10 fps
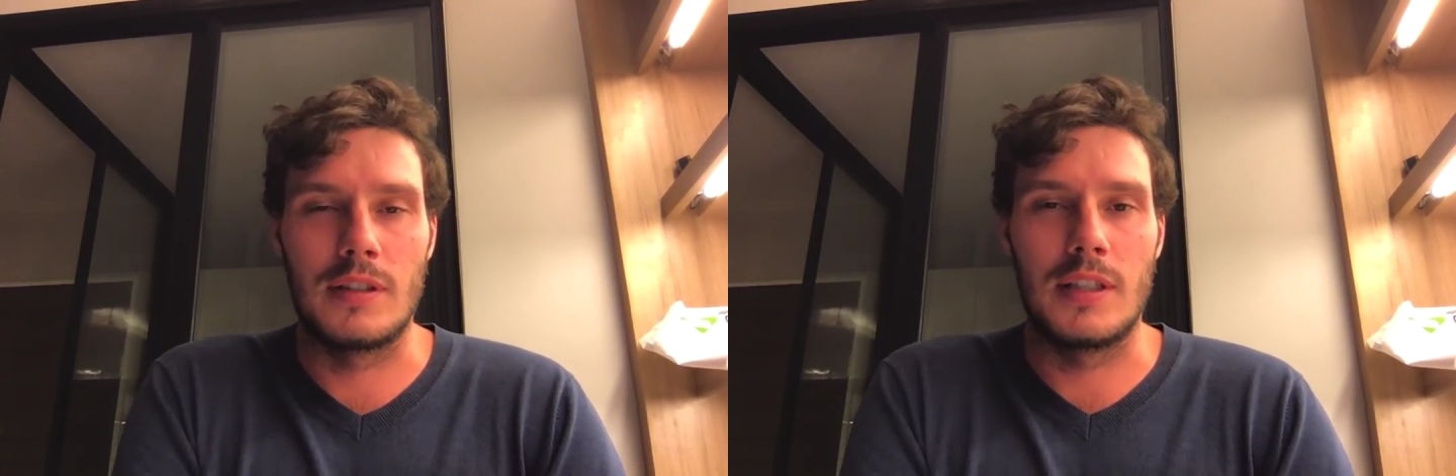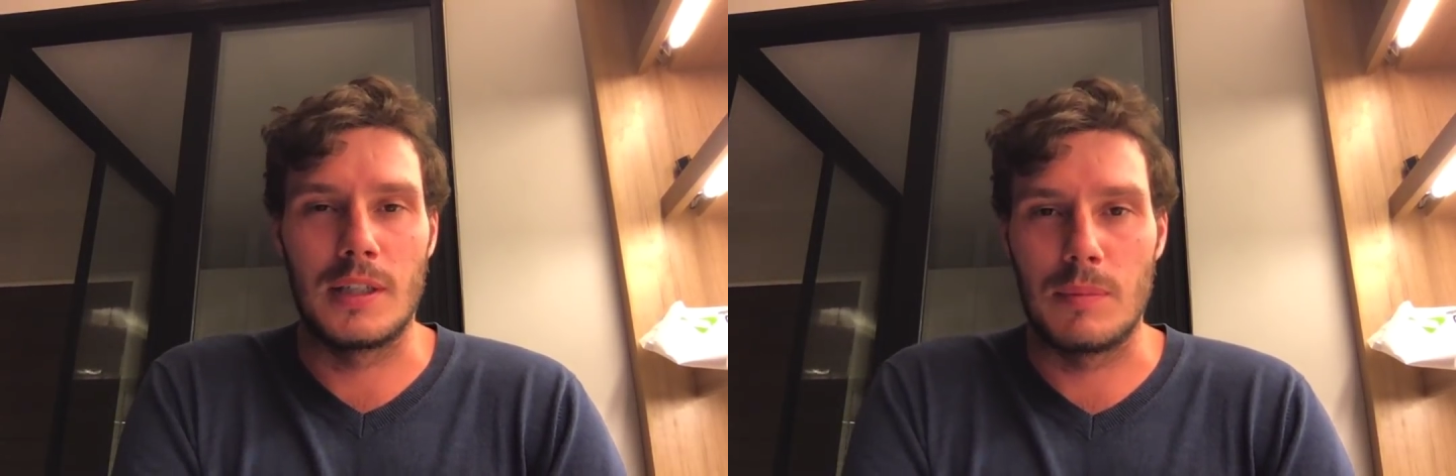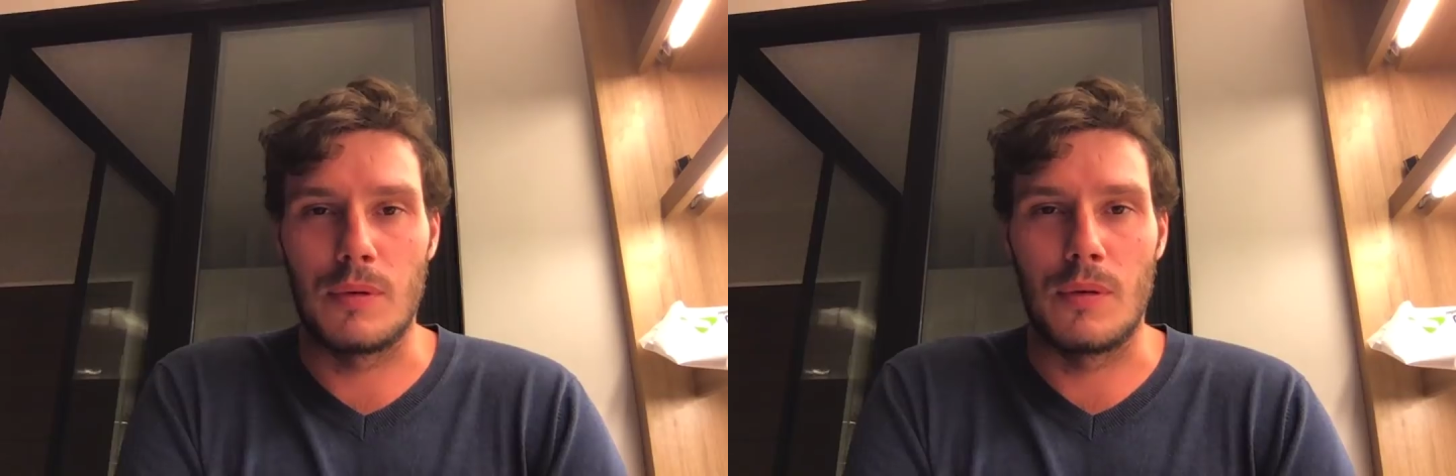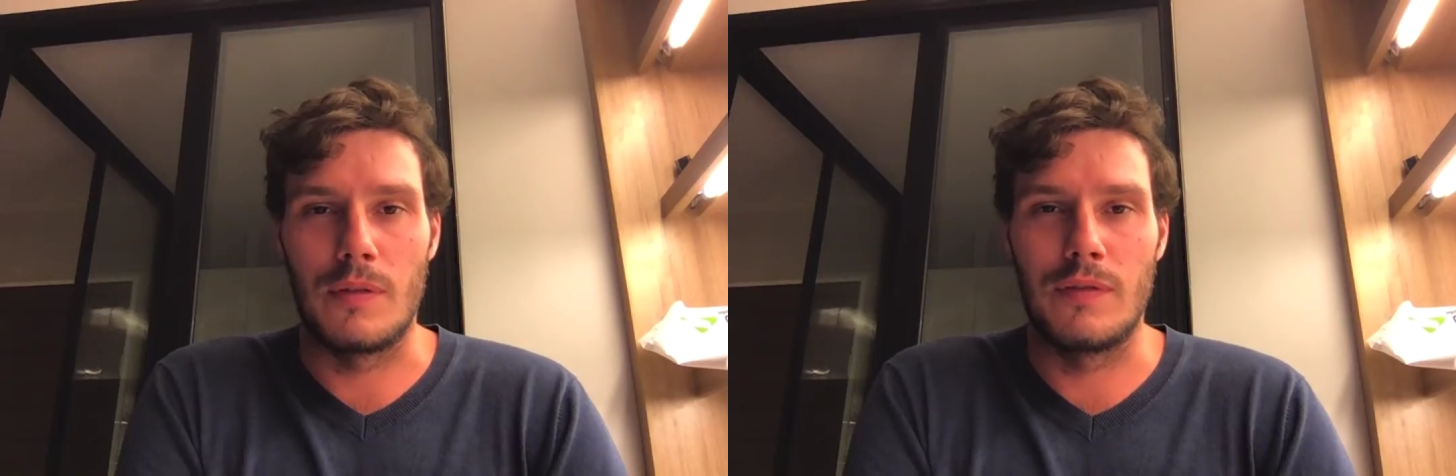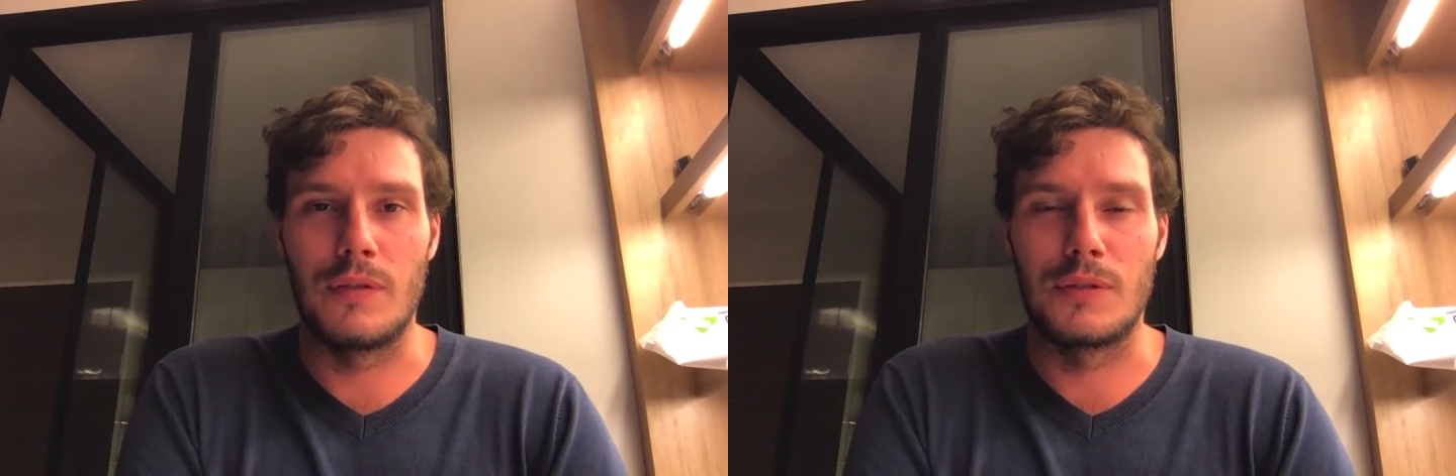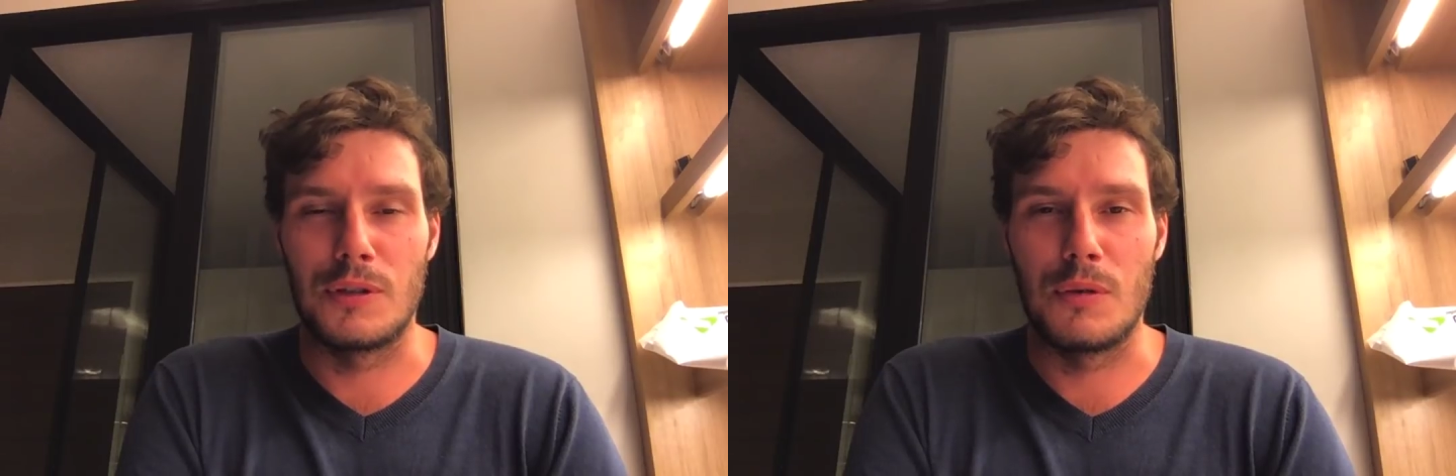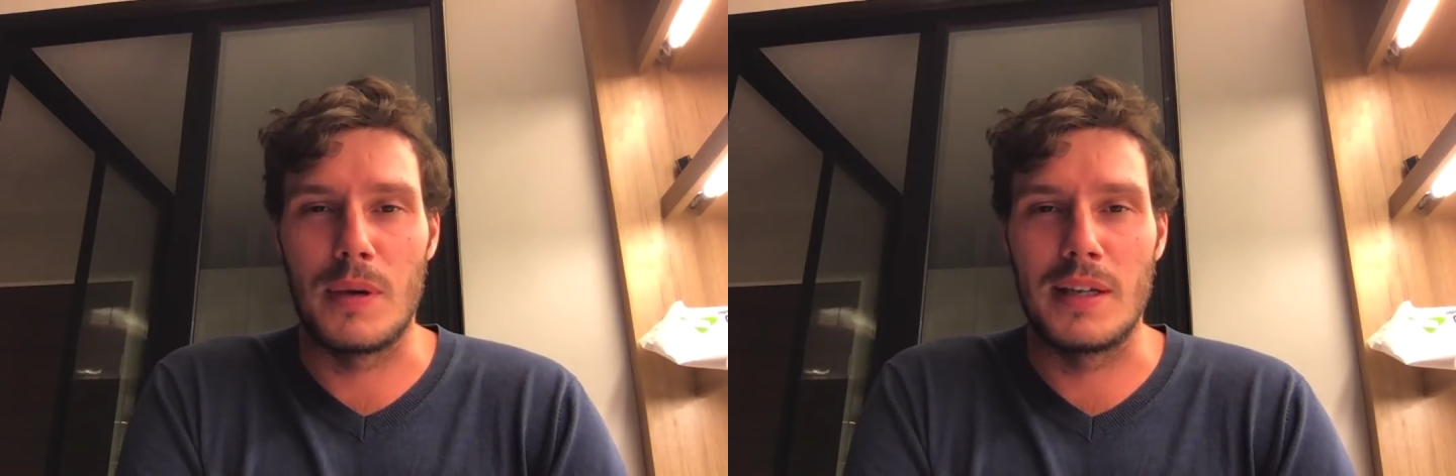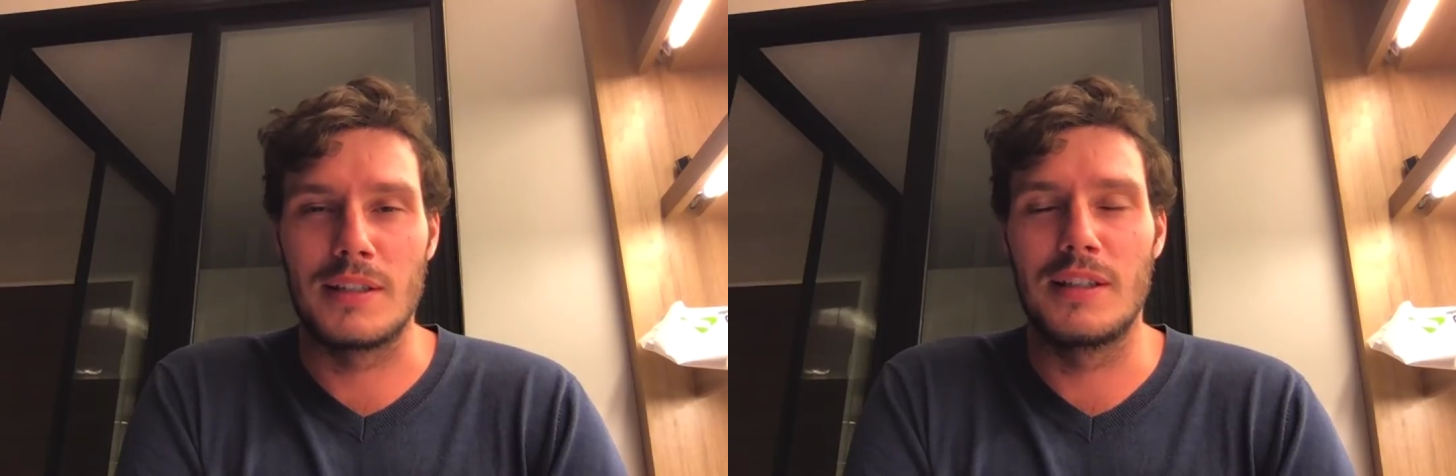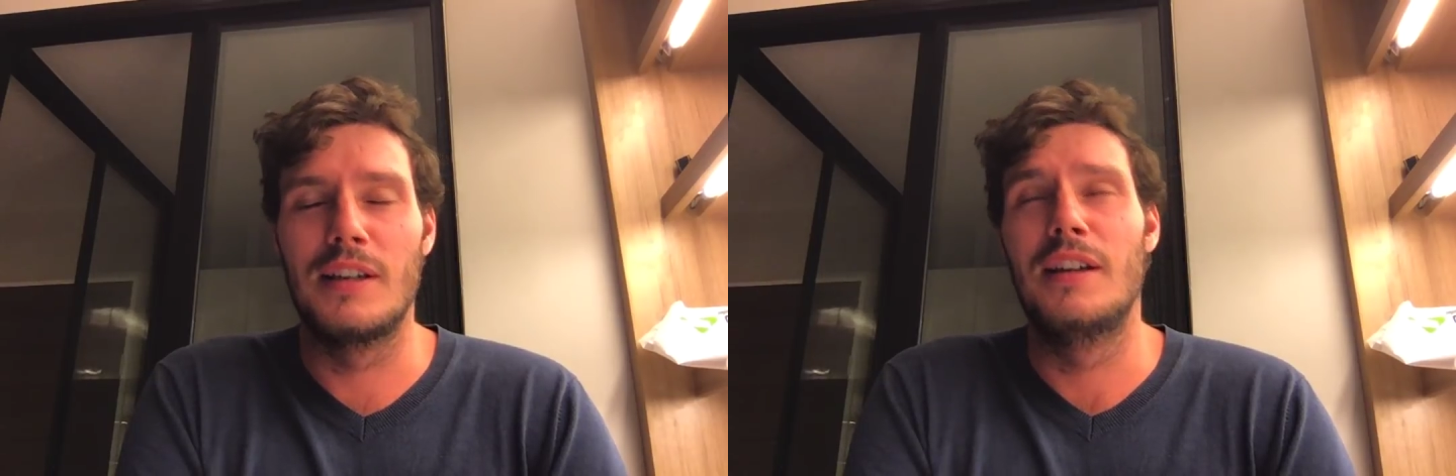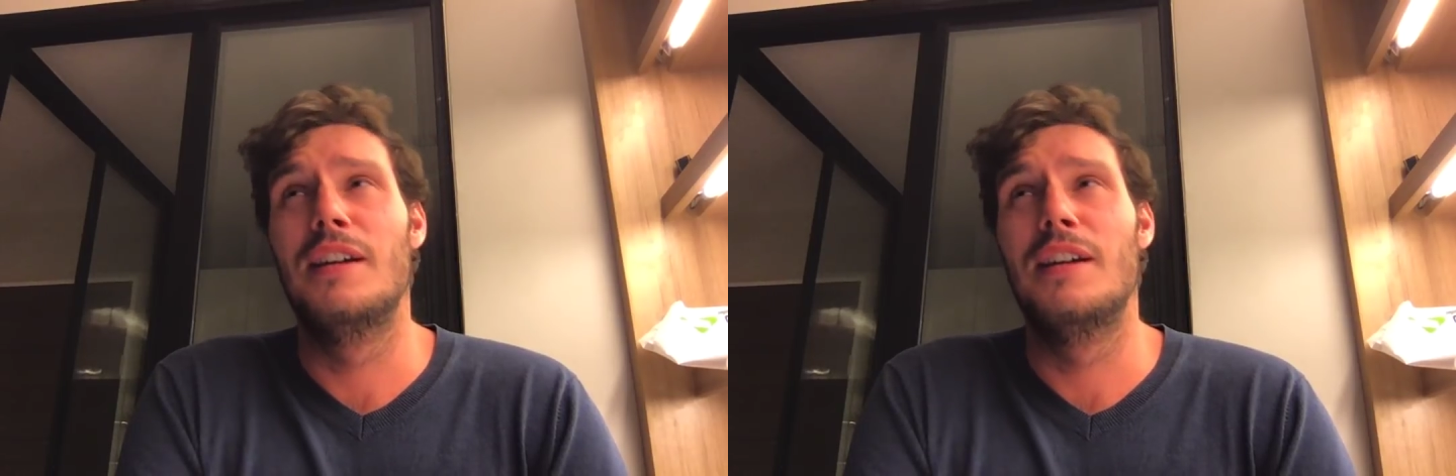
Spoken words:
Singapore for 2 weeks."